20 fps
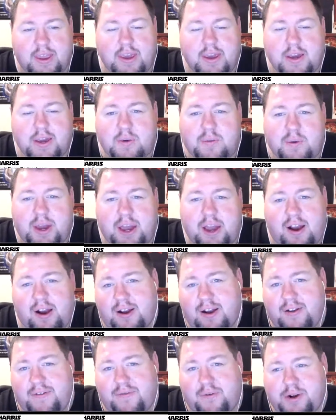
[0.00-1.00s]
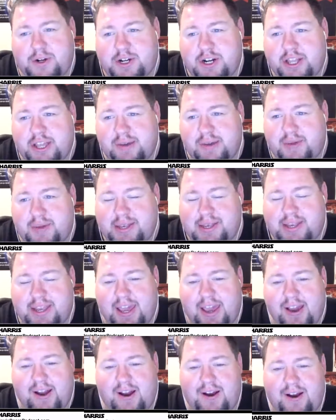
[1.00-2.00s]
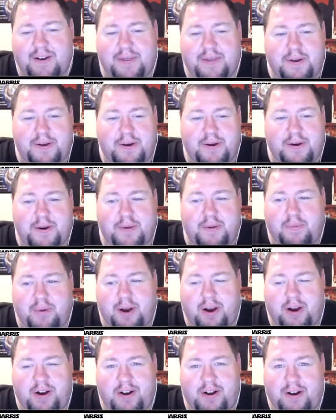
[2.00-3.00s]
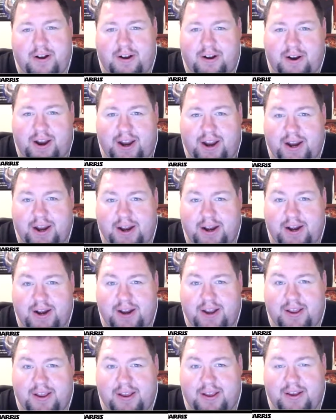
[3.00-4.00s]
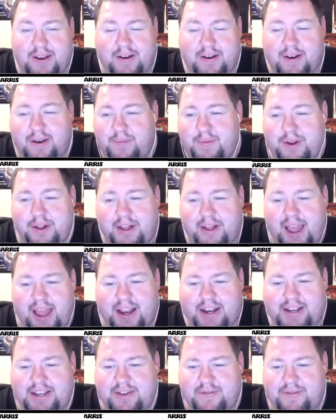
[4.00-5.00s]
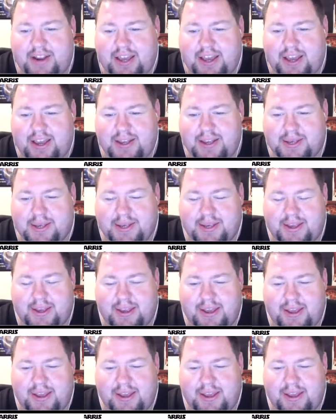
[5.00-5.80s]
We are unfortunately missing our third partner in criminal activities.